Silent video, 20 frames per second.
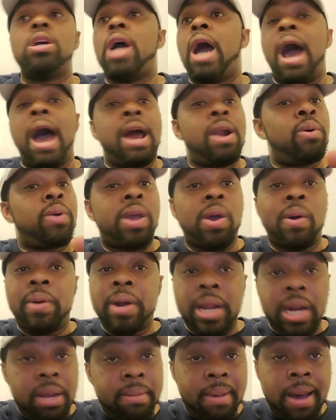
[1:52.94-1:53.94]
I don't care what
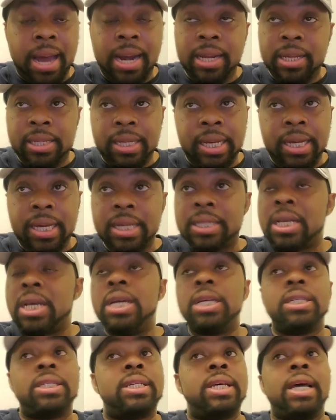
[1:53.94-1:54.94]
anybody says.
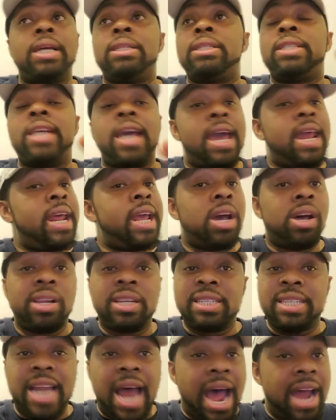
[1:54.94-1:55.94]
T- Tannehill
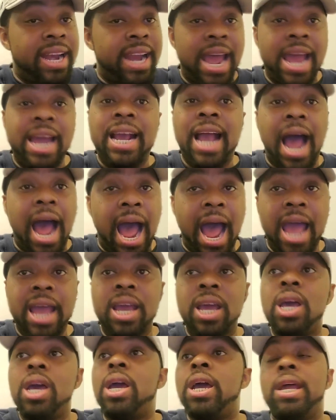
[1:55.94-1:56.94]
is not that guy.
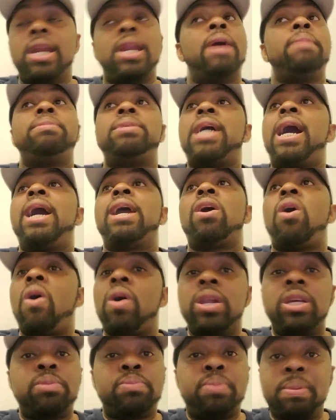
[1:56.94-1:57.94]
And I'm tired of all
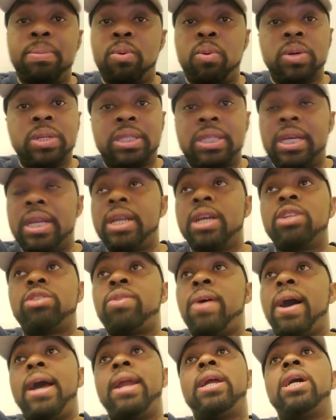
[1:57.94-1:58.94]
these people were sitting there
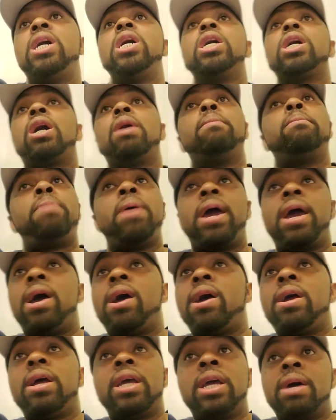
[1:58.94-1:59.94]
trying to
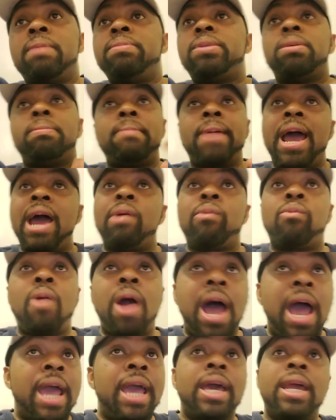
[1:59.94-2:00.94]
compare him to Matt
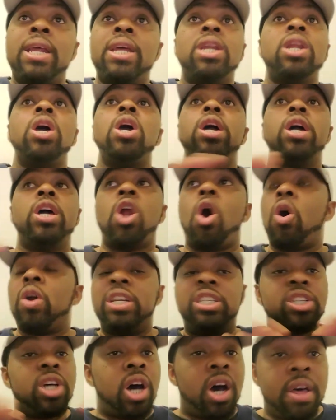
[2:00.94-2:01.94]
Ryan and, and all
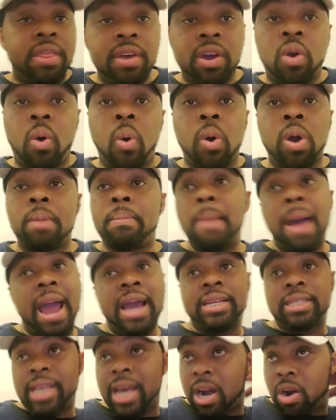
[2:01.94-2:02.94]
these other
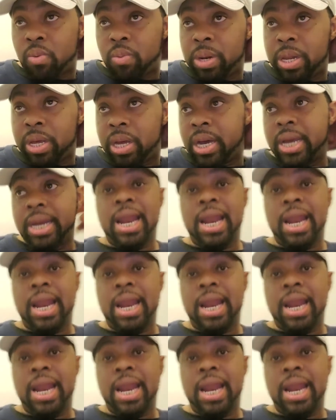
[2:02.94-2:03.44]
quarterbacks that are really good.